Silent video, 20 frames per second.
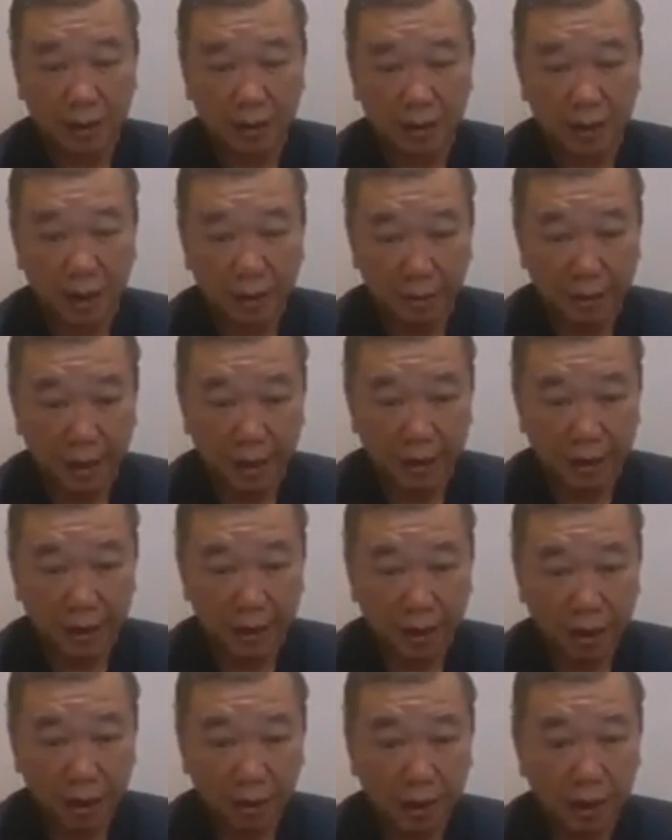turbid.
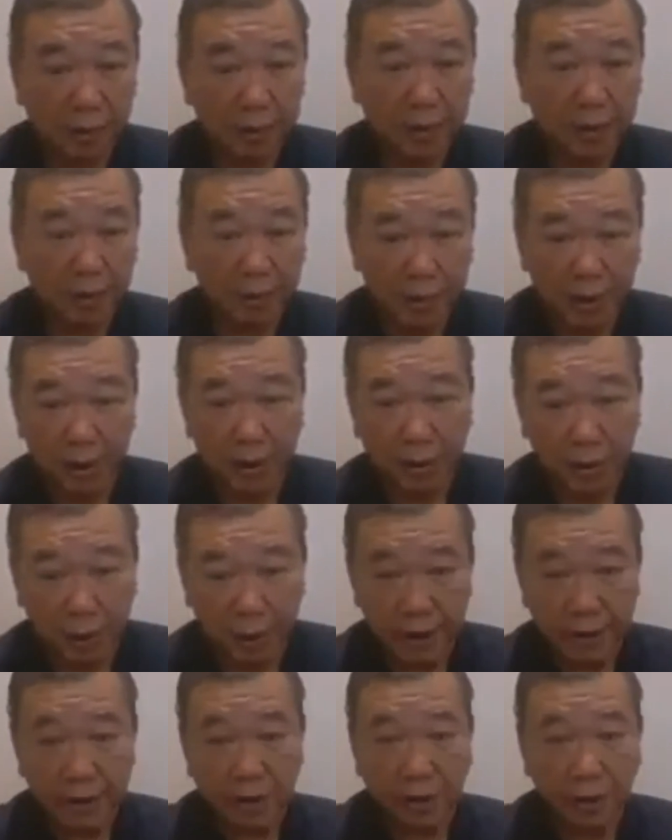Okay, become
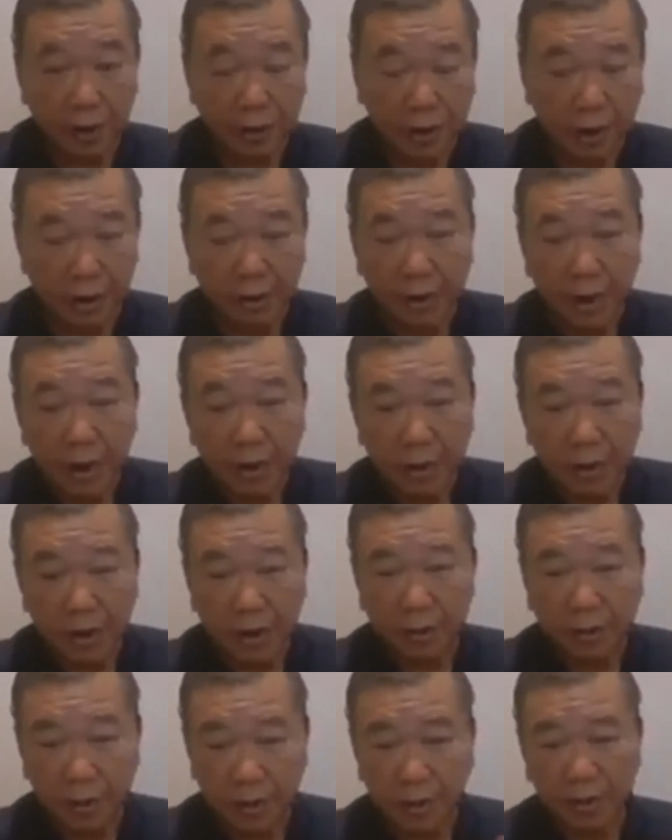yellowish. All these things. So
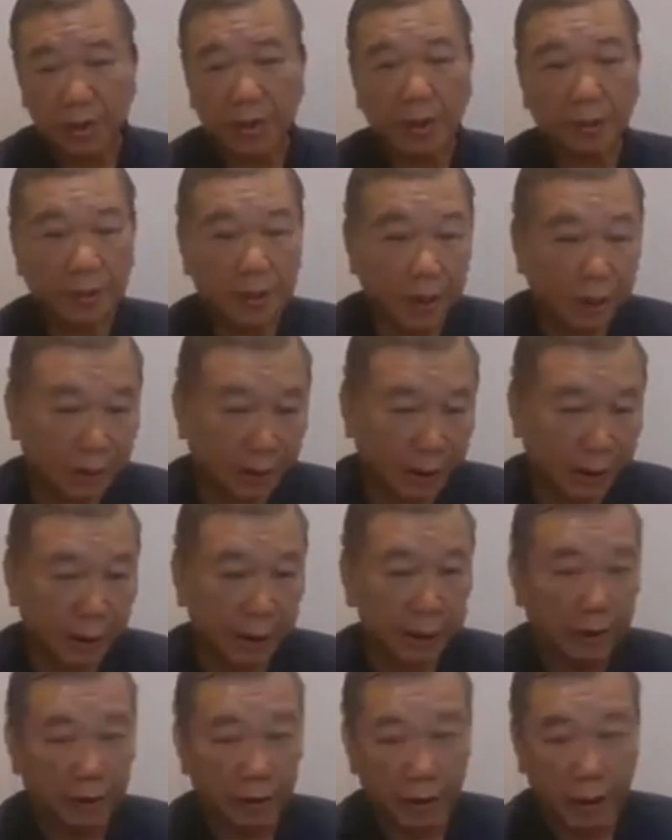the body become
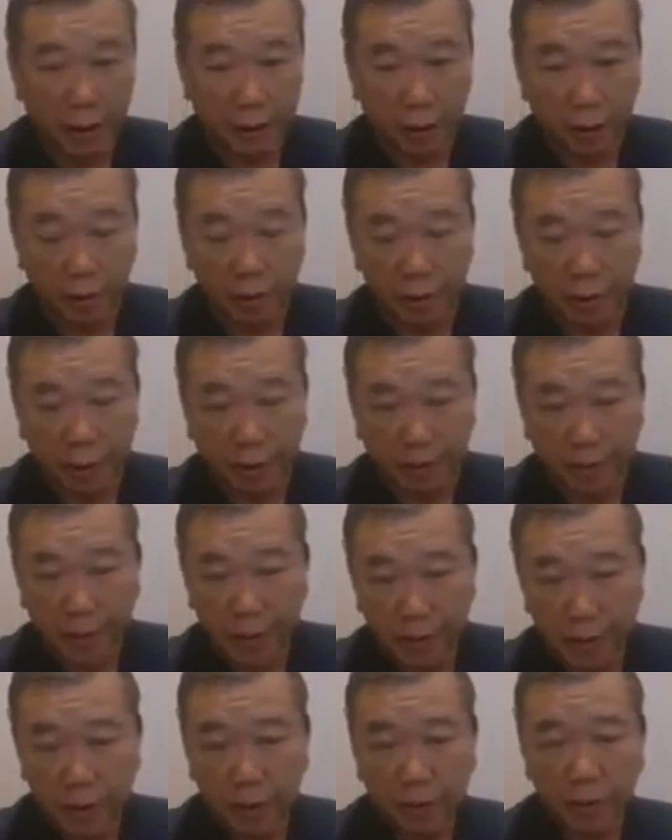heaty and all these things.
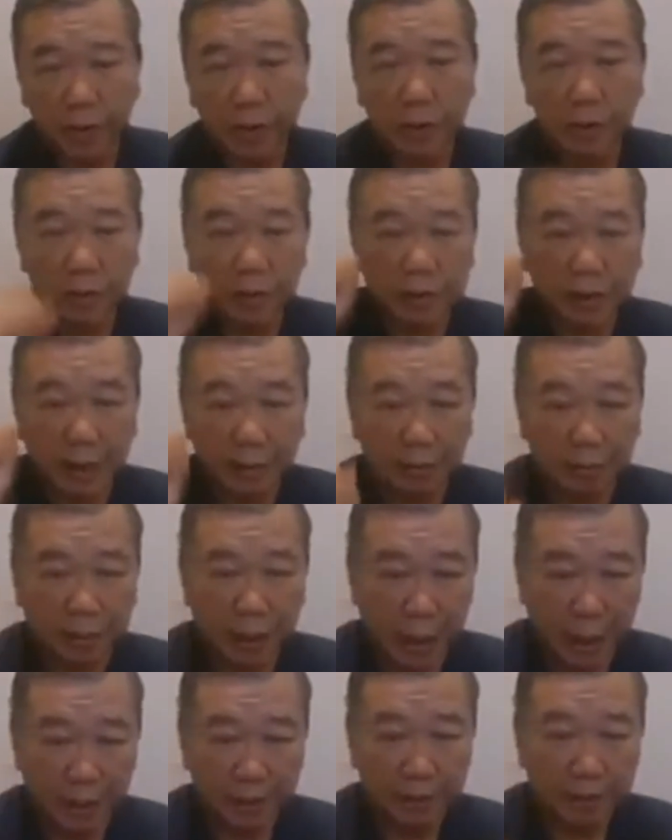So we use
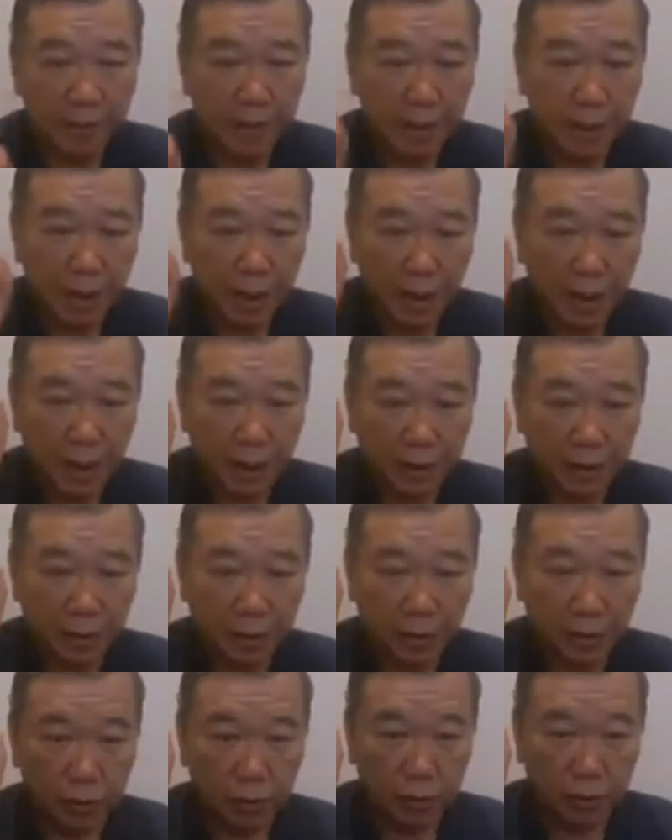something
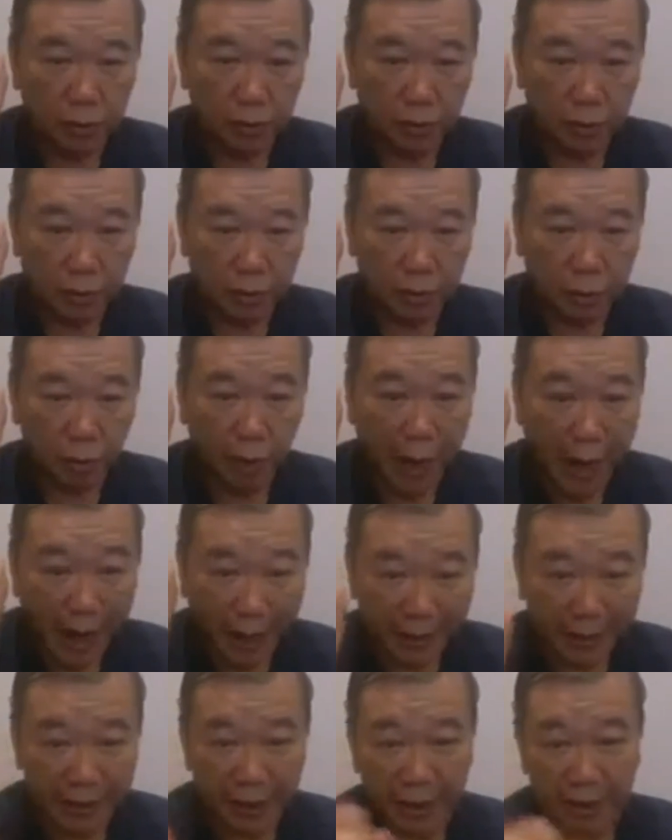to
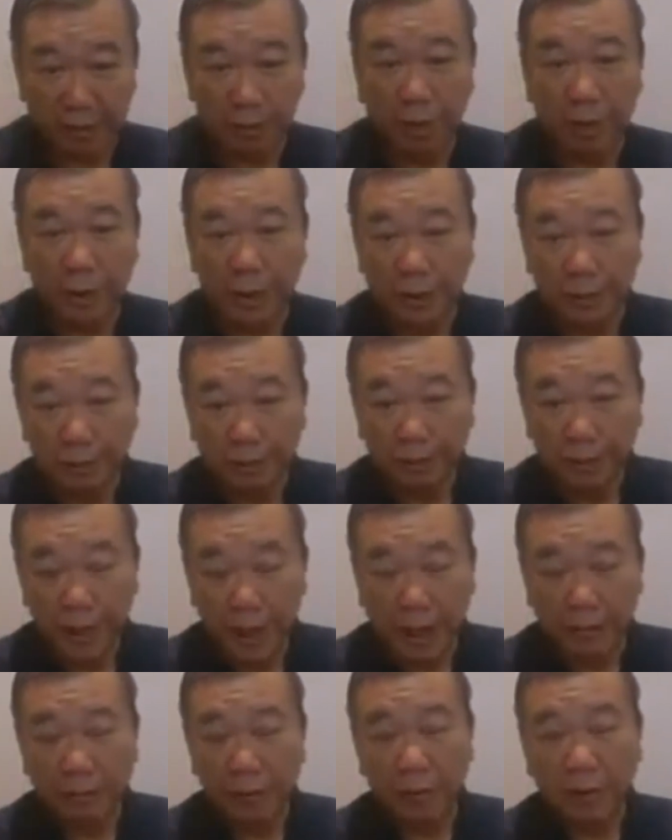hydrate the body.
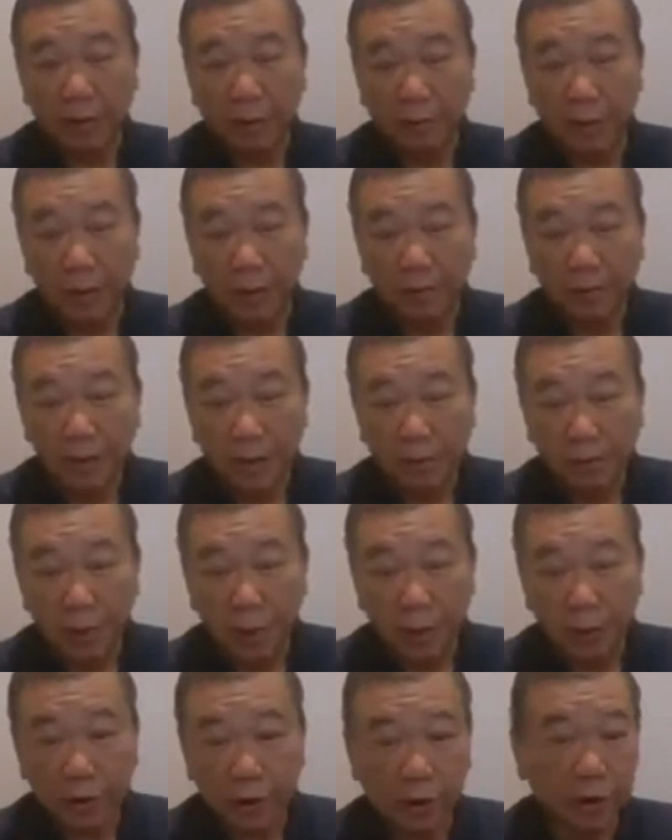For example, we
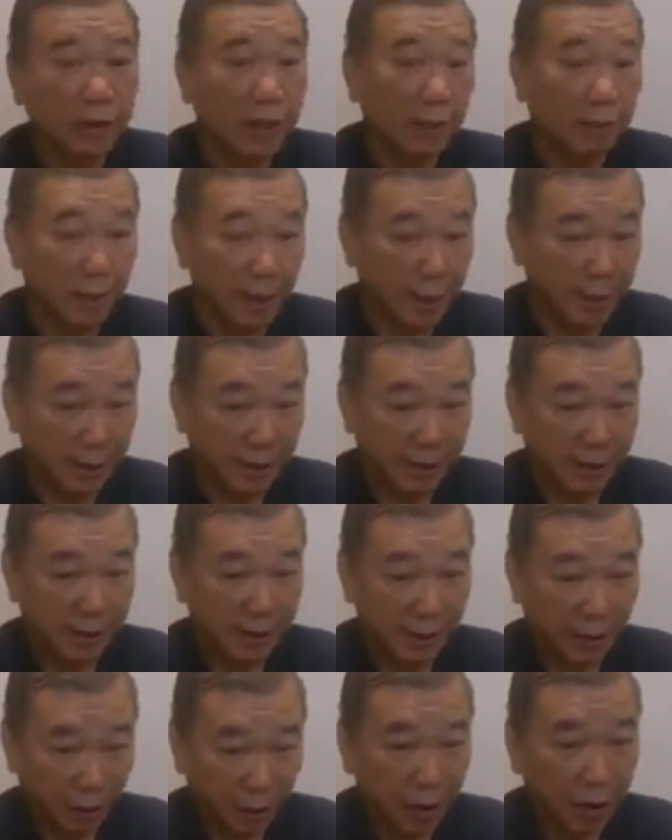use cucumber.
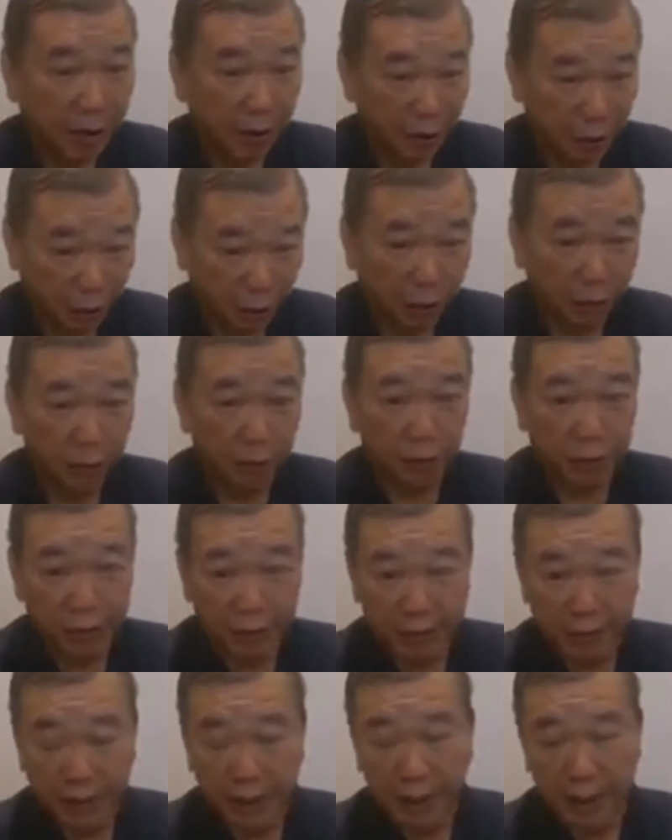Okay, to use
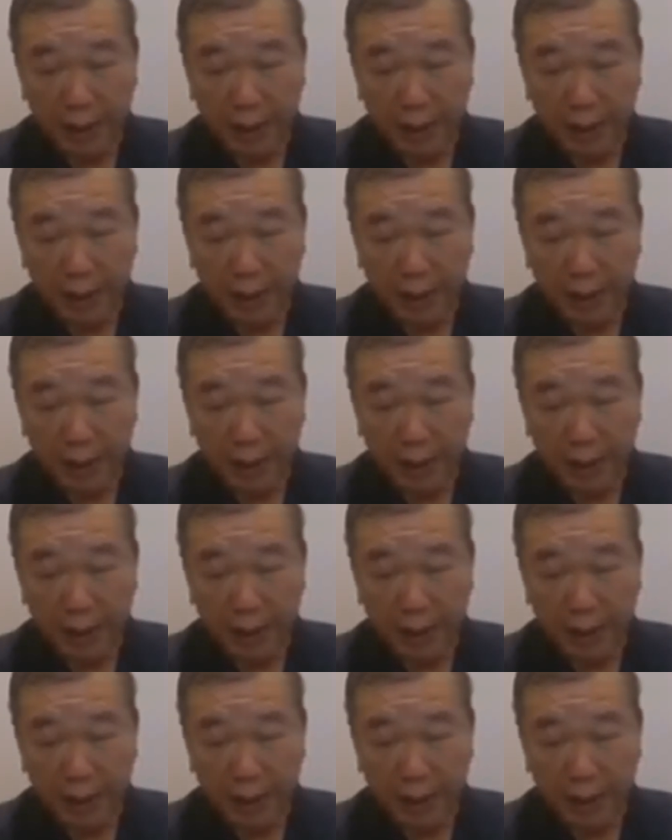this